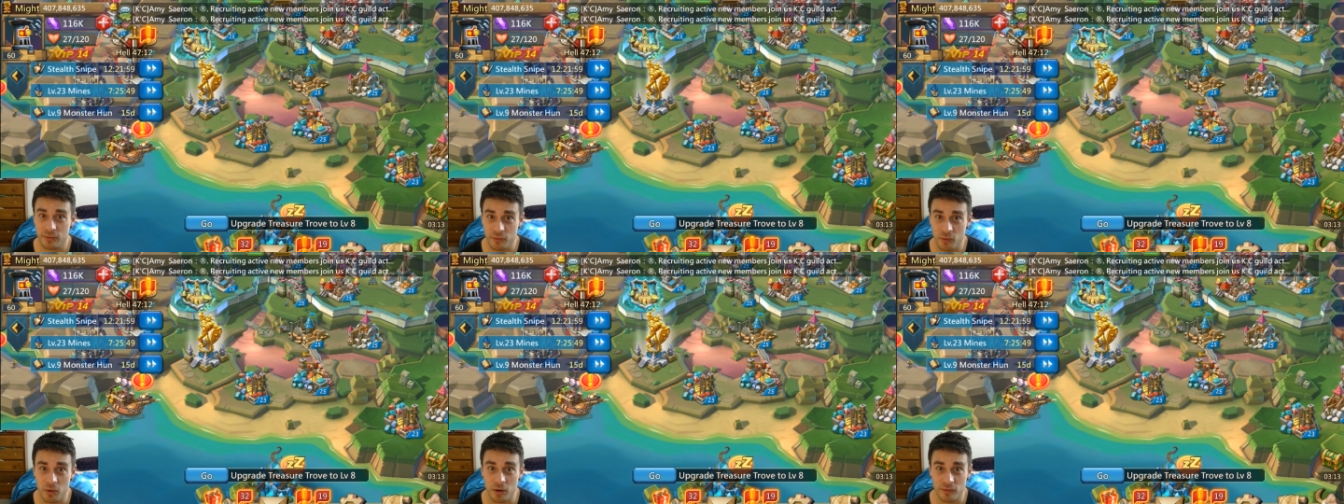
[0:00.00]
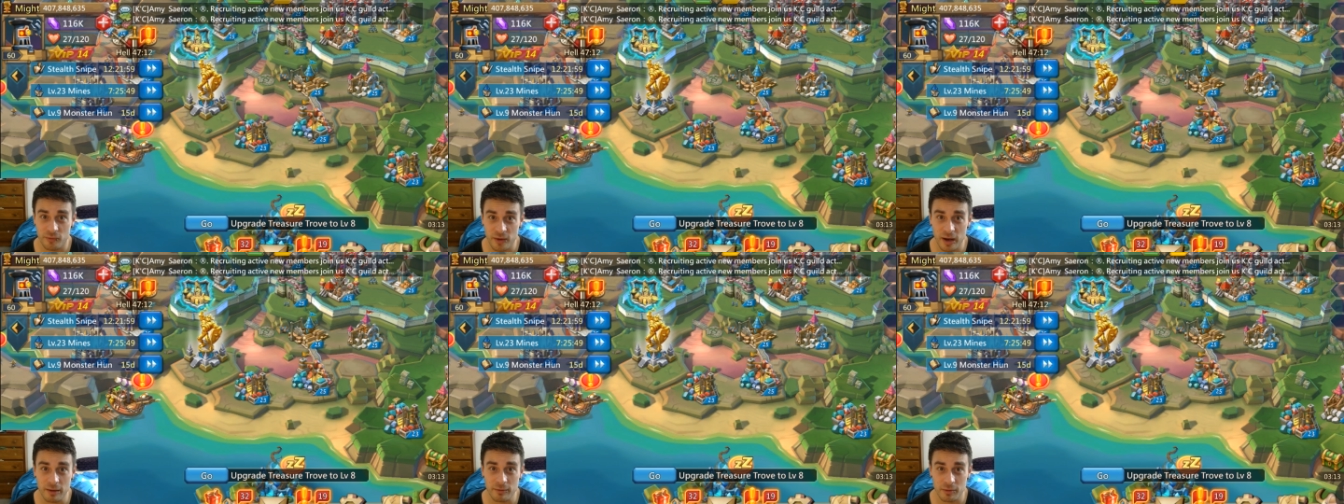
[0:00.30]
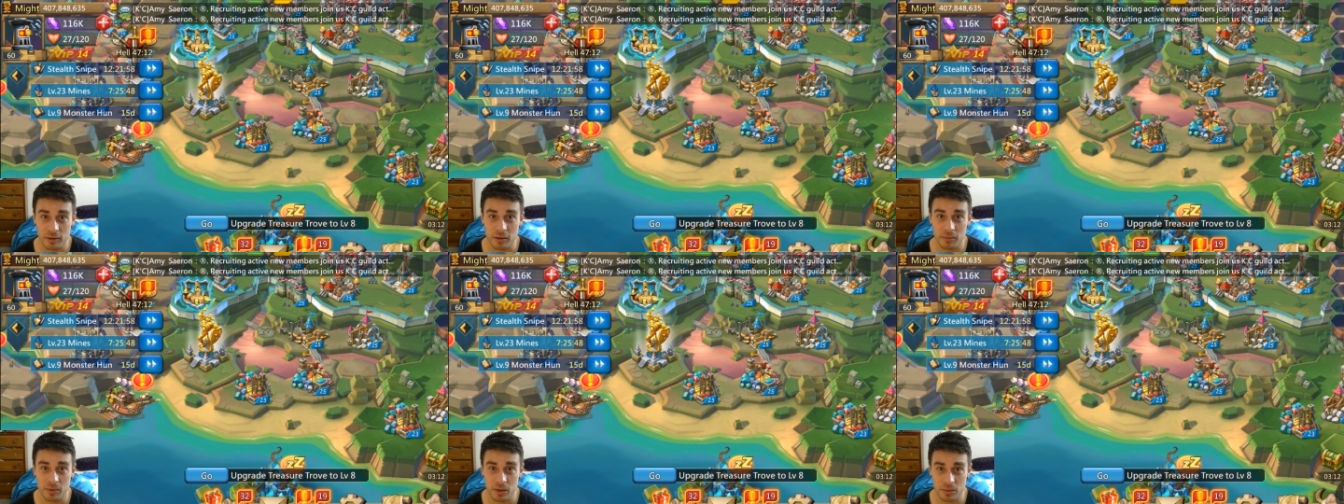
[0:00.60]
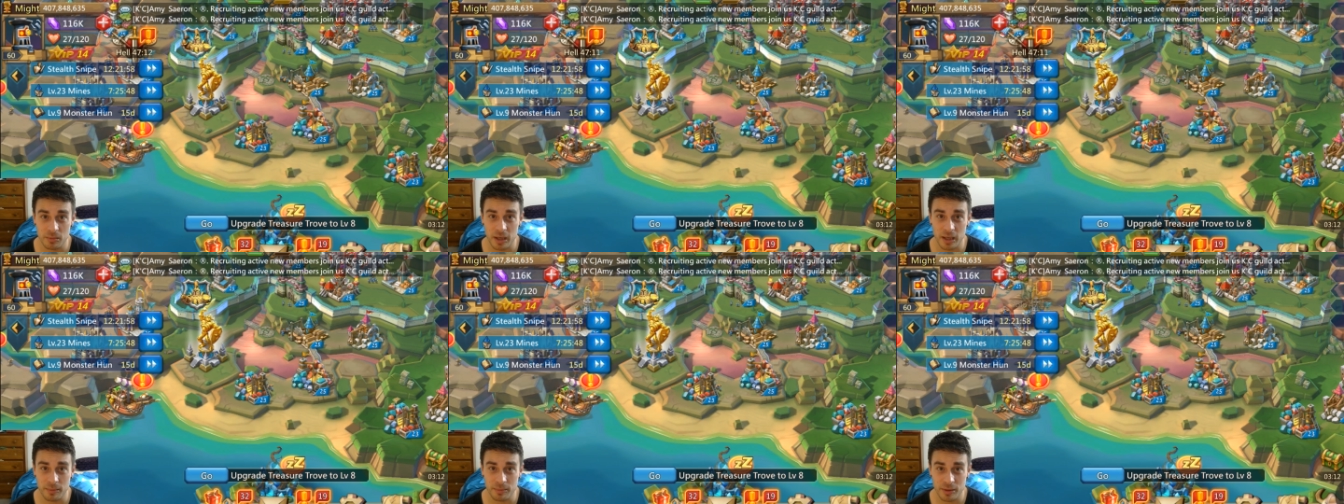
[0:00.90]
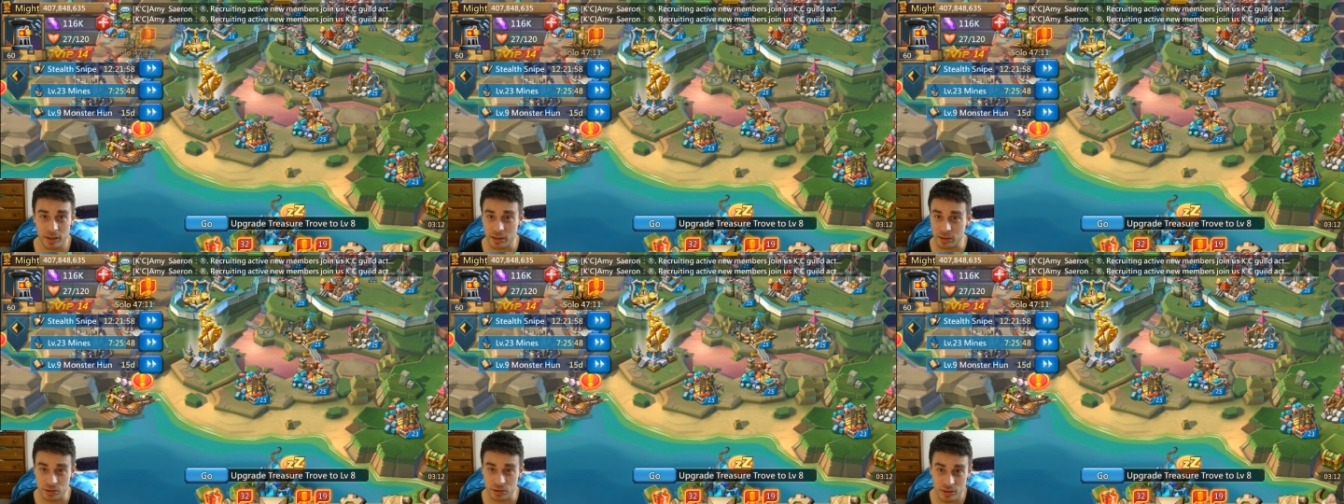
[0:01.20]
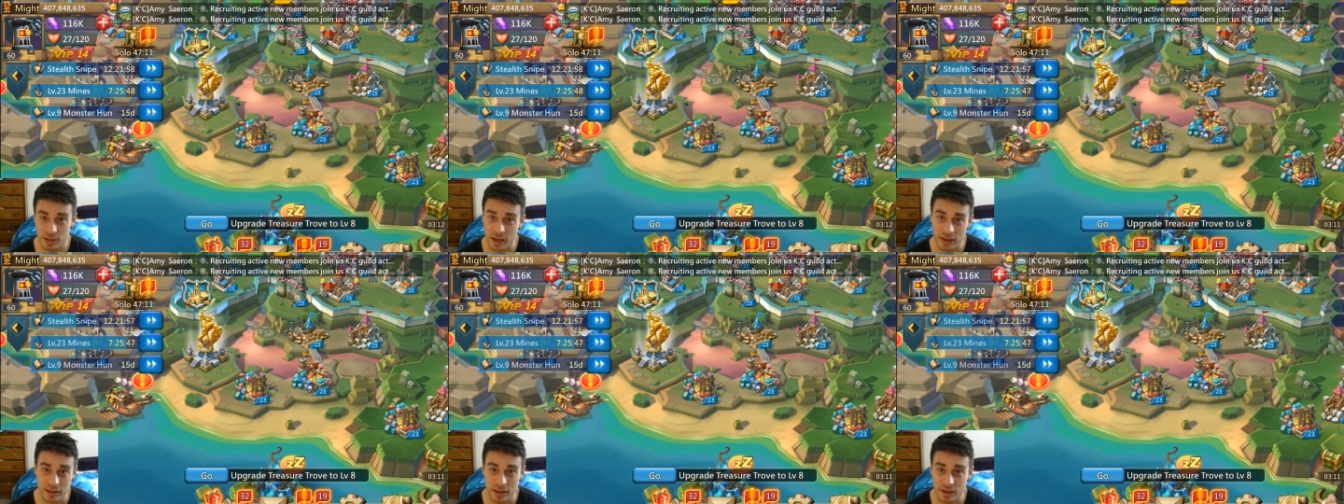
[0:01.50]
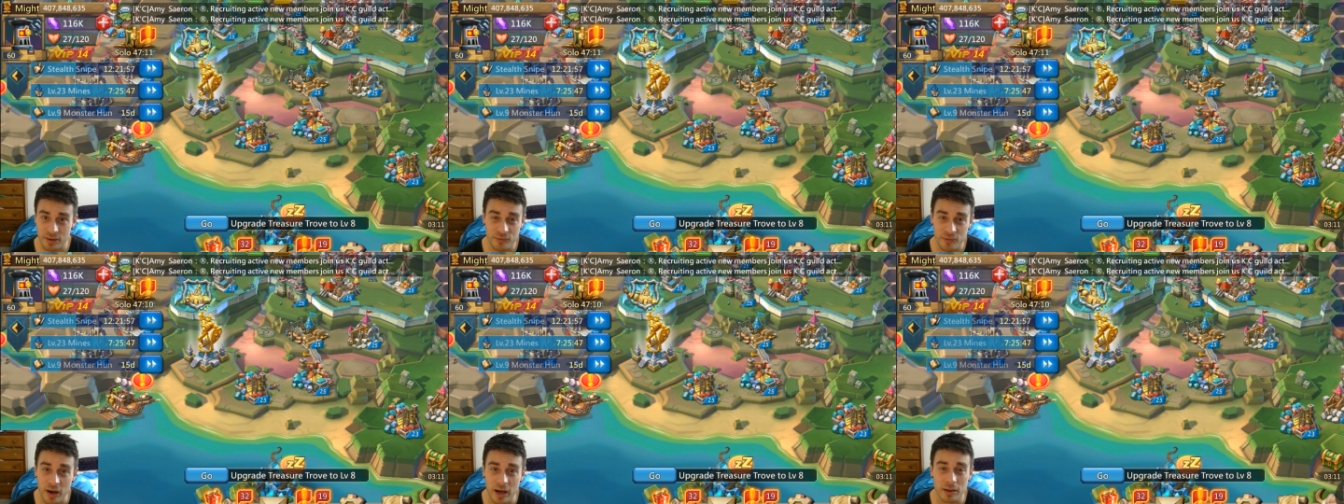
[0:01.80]
4, 500 mil might players. You're not
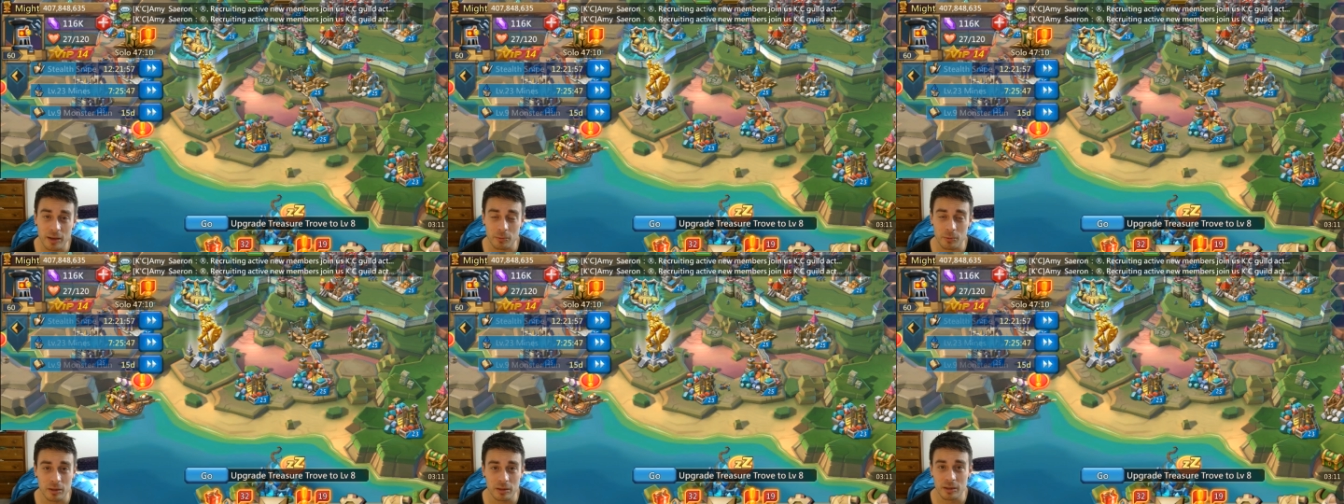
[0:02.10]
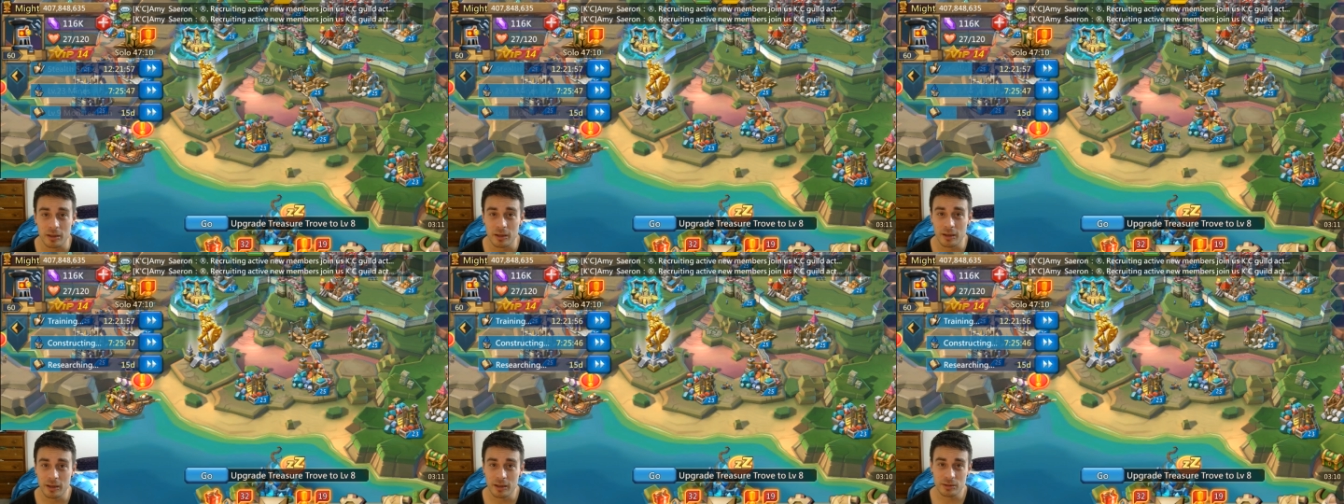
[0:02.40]
going to find one.